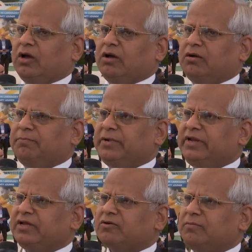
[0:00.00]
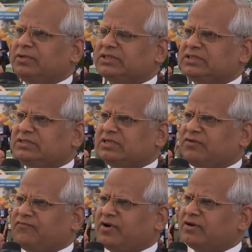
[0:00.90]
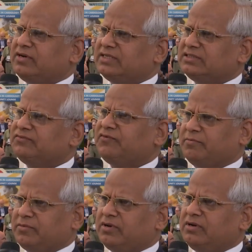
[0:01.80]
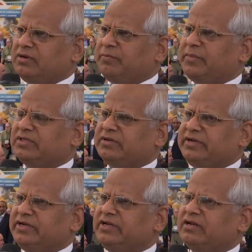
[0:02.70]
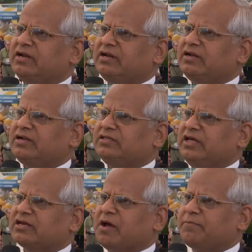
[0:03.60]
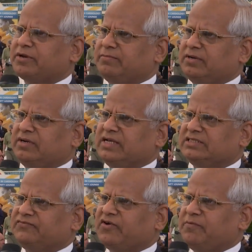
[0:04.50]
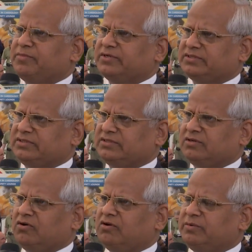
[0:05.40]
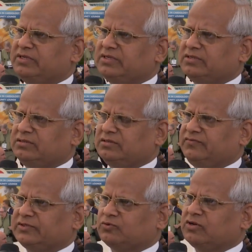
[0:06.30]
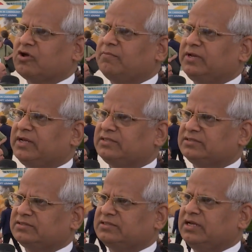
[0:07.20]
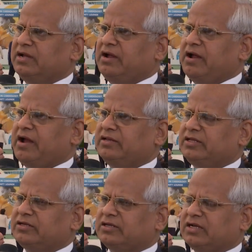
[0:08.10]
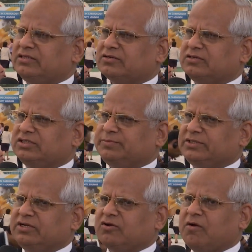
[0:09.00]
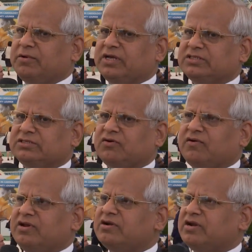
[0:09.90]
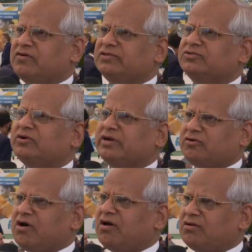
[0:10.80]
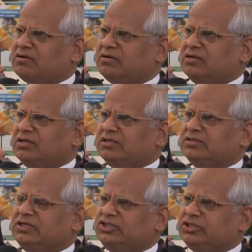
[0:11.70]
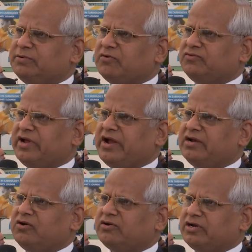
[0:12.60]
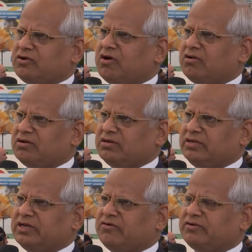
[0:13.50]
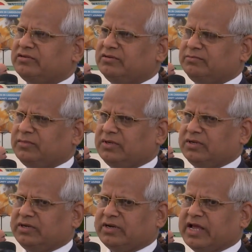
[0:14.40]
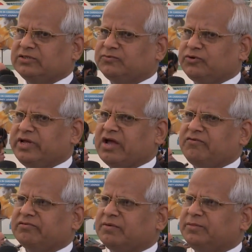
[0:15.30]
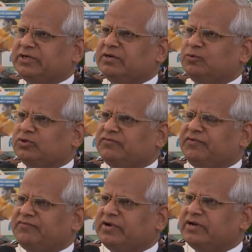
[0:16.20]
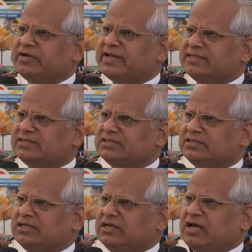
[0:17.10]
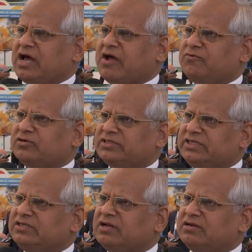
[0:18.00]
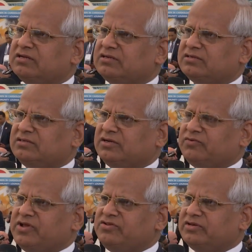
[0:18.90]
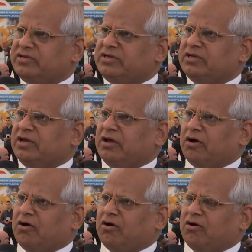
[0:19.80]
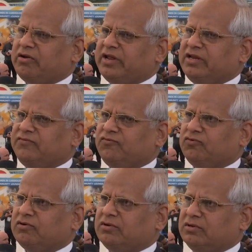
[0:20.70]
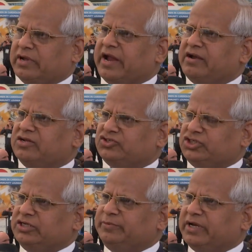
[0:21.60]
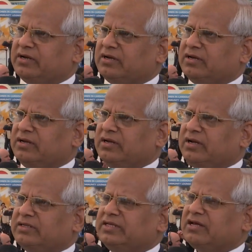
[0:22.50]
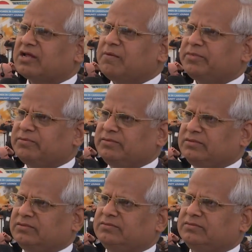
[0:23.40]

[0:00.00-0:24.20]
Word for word: Um, breeding bleeding complications are far less than femoral, but the radial and ulnar they are comparable, less than 5%, all major uh, vascular complications. And the other special complications of ulnar now is not at all. The ischemia of the hand not at all. In our term, um, as of today, I have completed more than 1500 cases. I have not seen ulnar nerve injury or any for uh, hand ischemia. They are comparable.